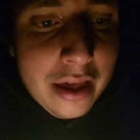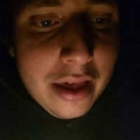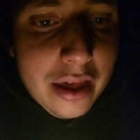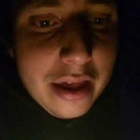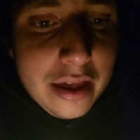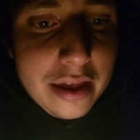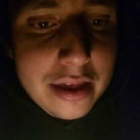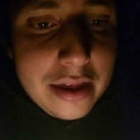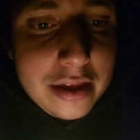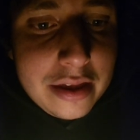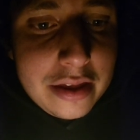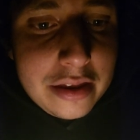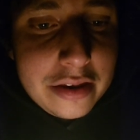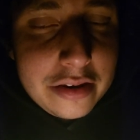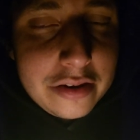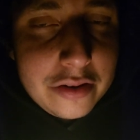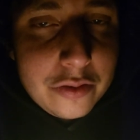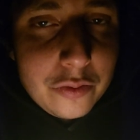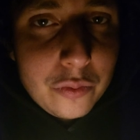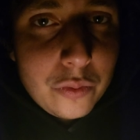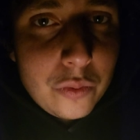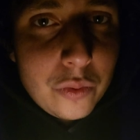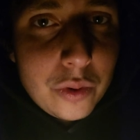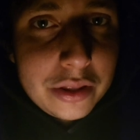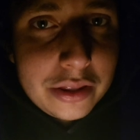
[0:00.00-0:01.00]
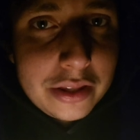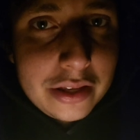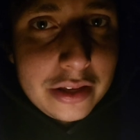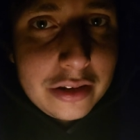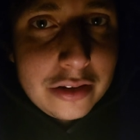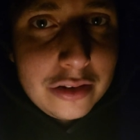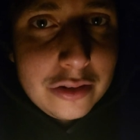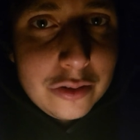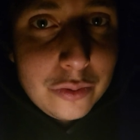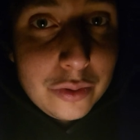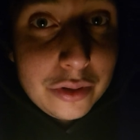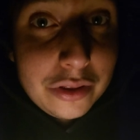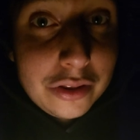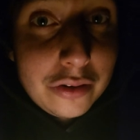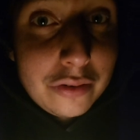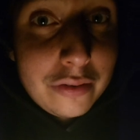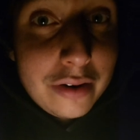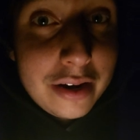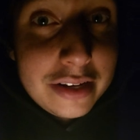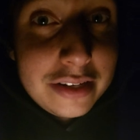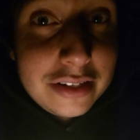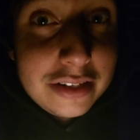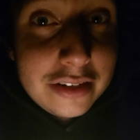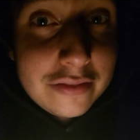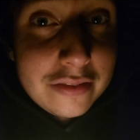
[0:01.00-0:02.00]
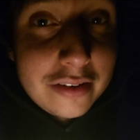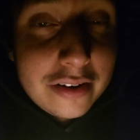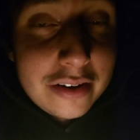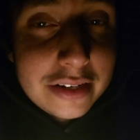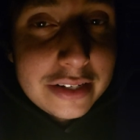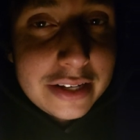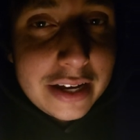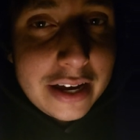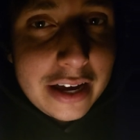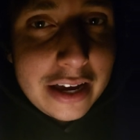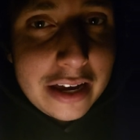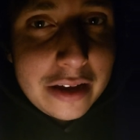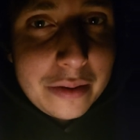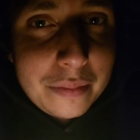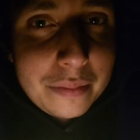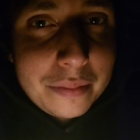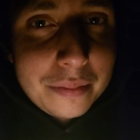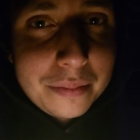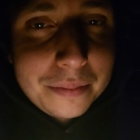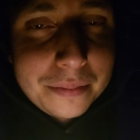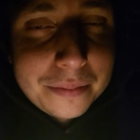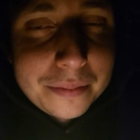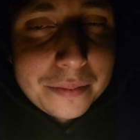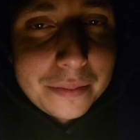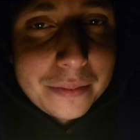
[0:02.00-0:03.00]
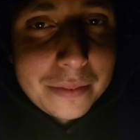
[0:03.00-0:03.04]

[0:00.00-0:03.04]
And what they do with the rest of their time